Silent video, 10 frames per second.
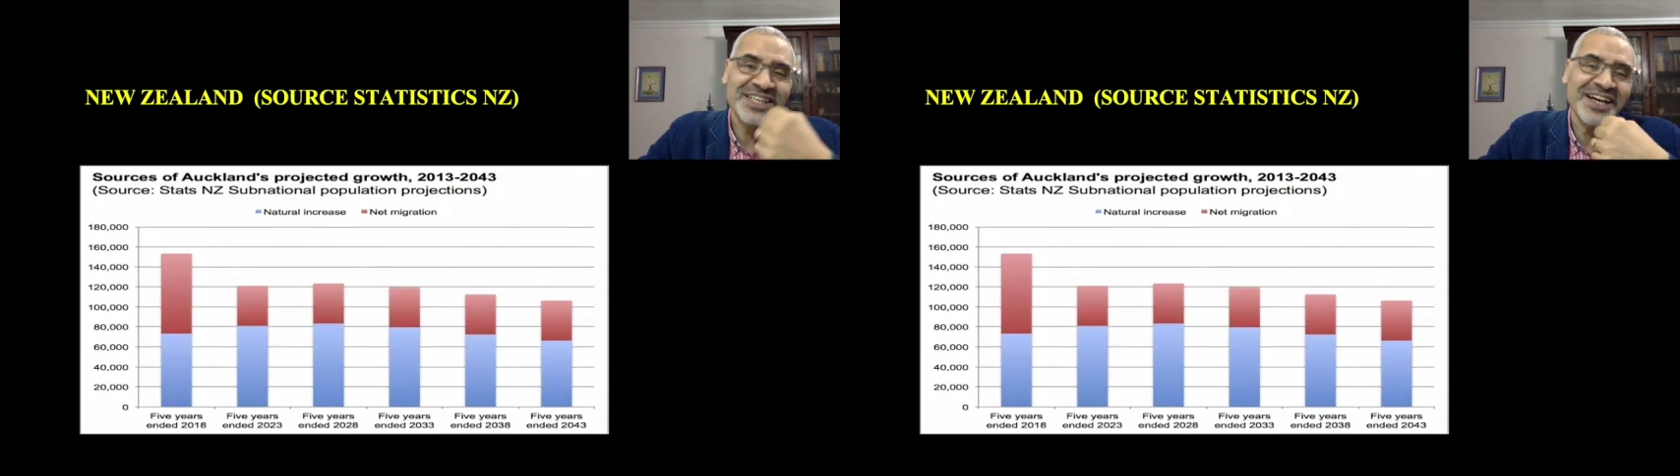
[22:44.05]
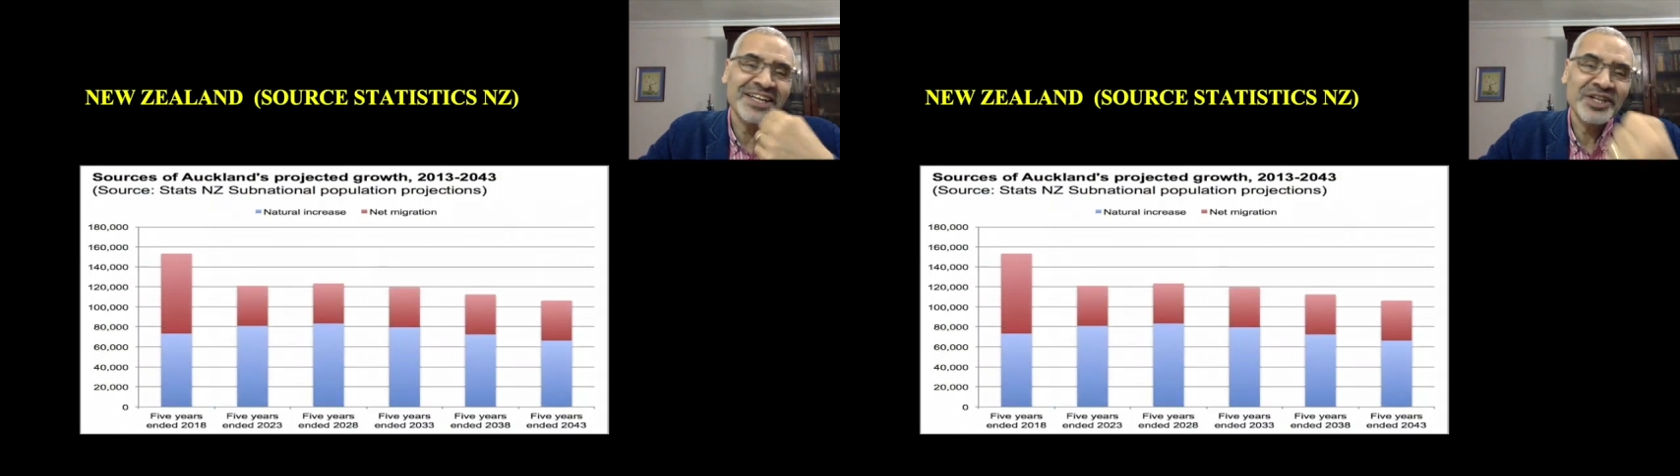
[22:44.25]

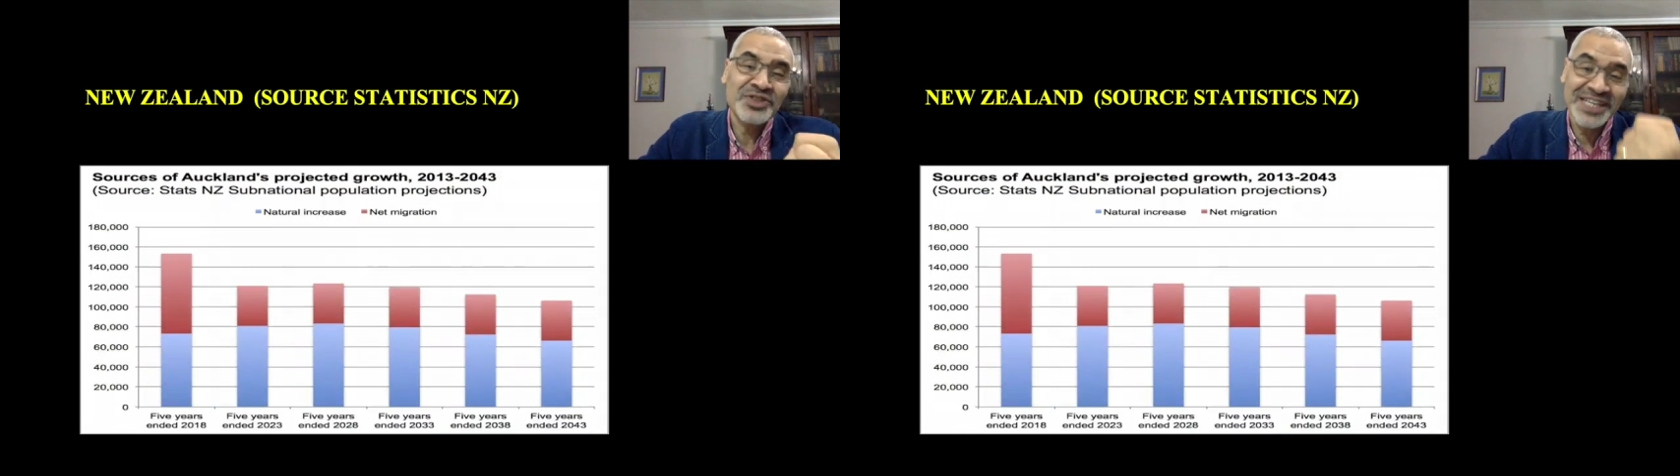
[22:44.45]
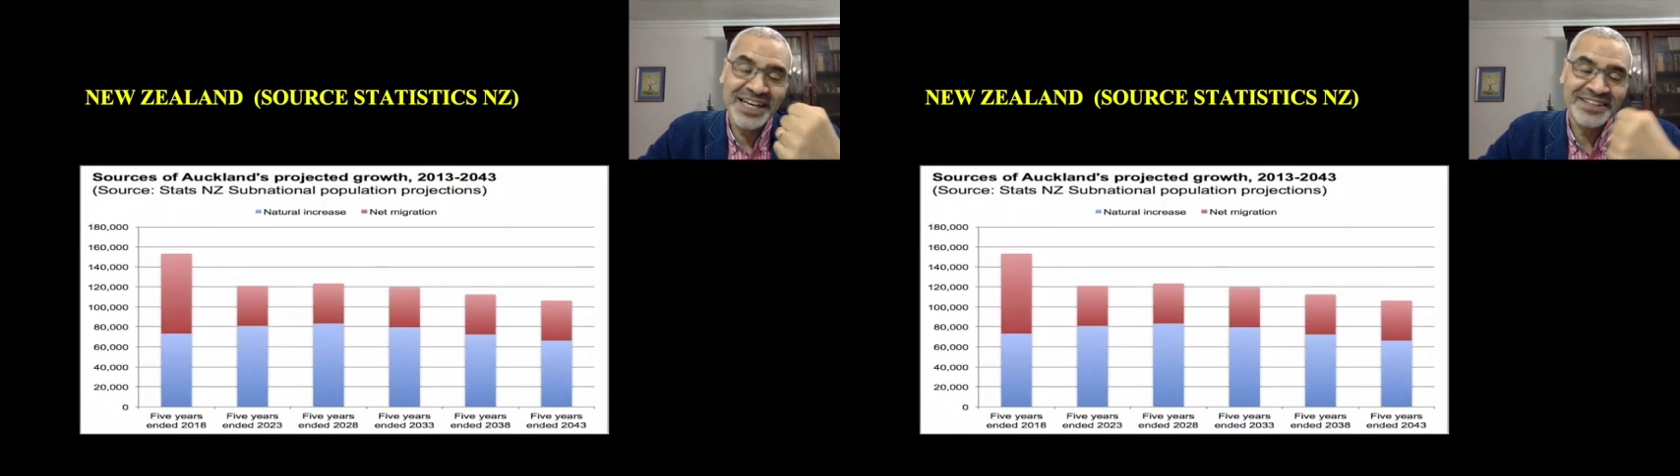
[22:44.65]
like New
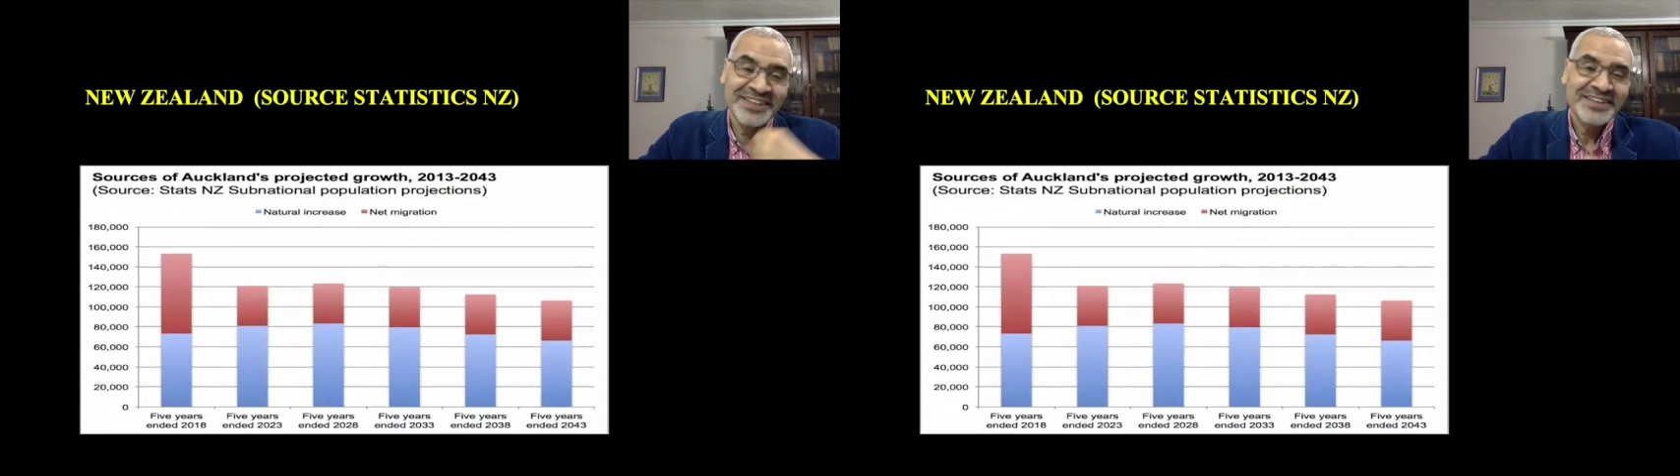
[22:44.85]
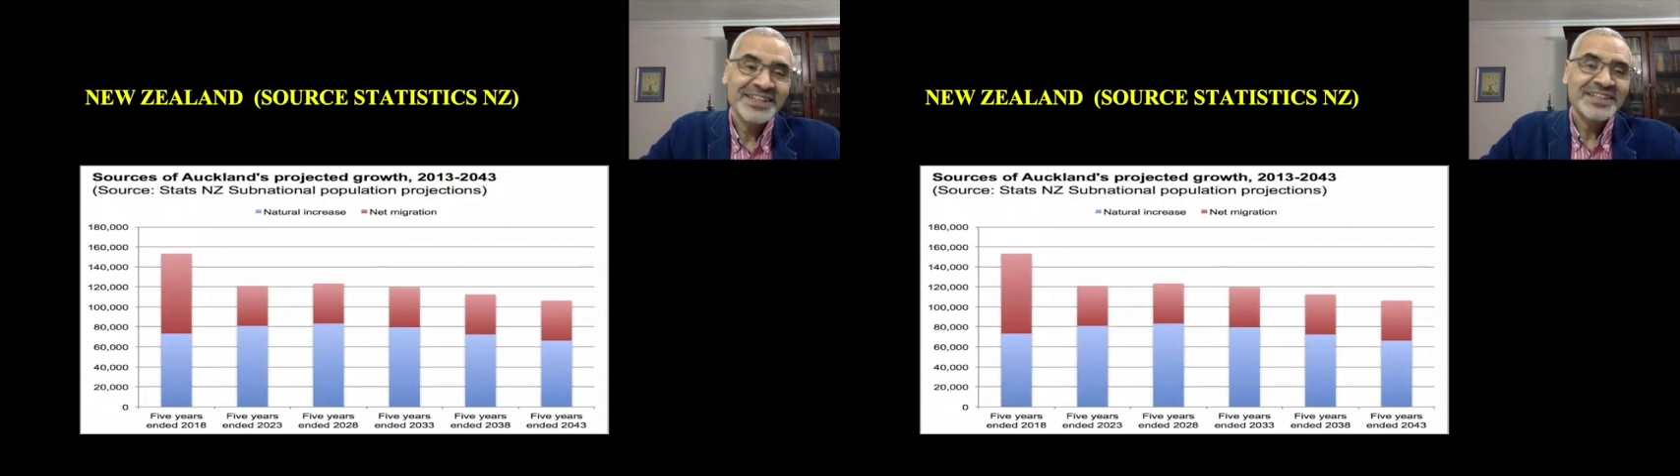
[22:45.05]
Zealand.
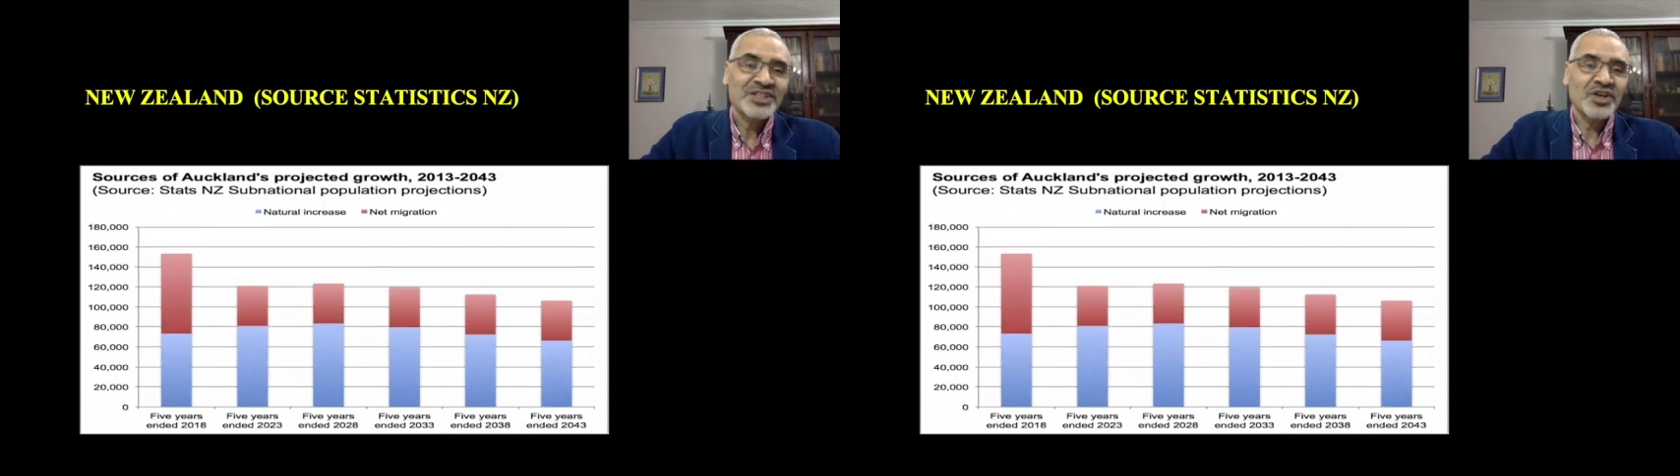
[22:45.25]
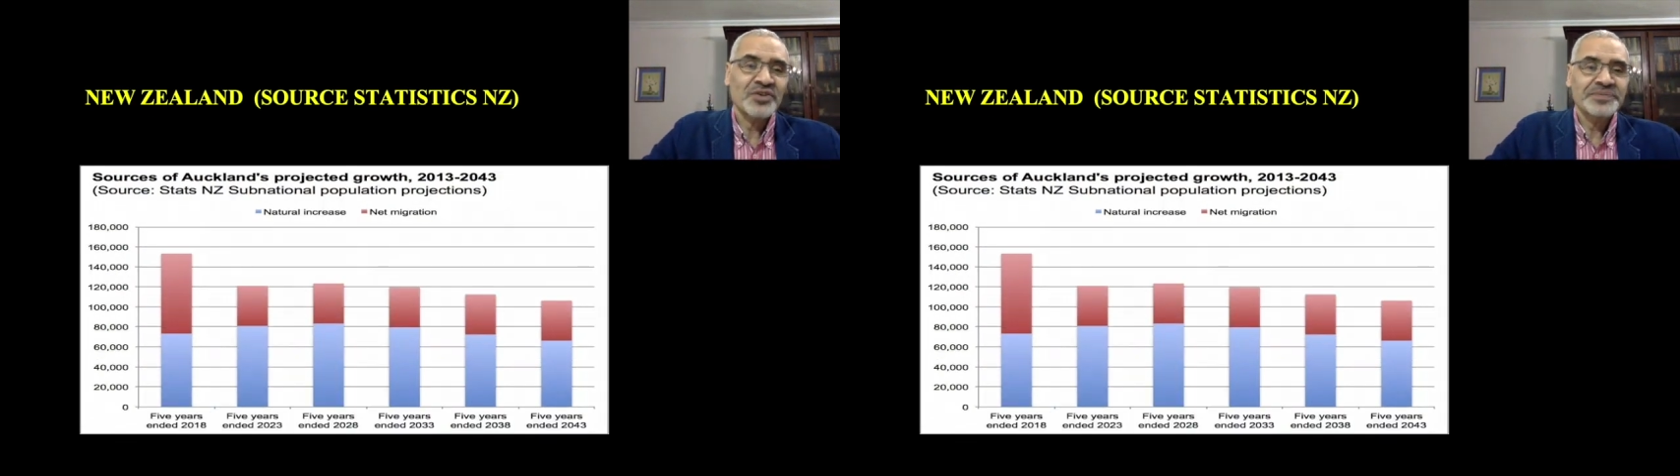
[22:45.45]

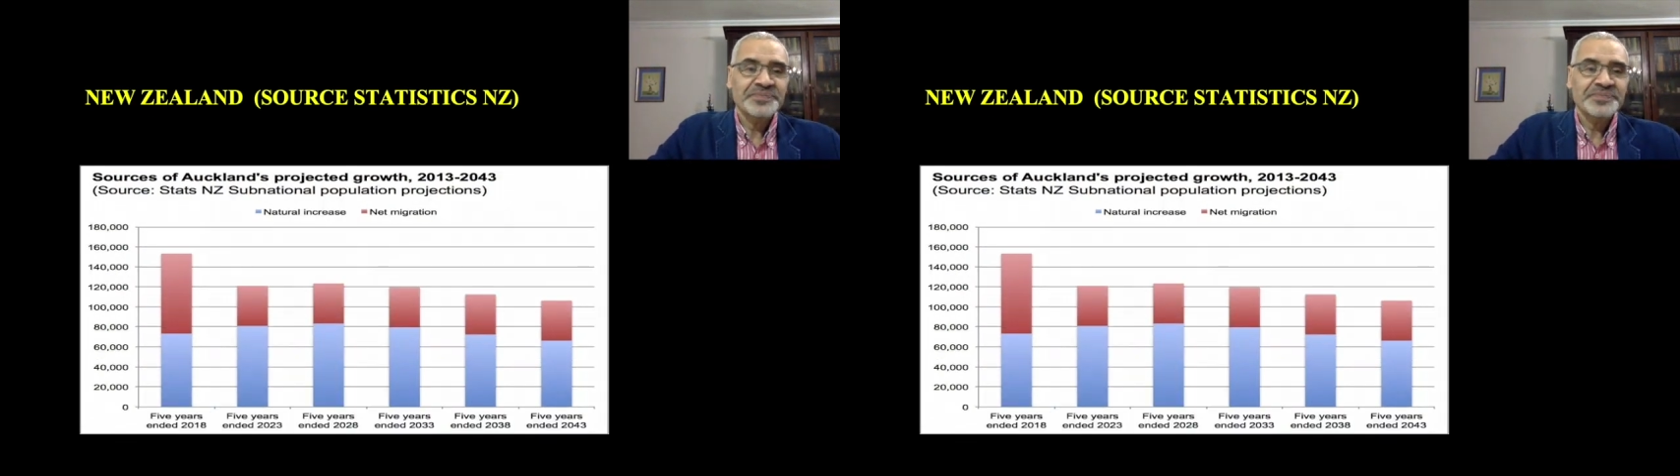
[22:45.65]
So,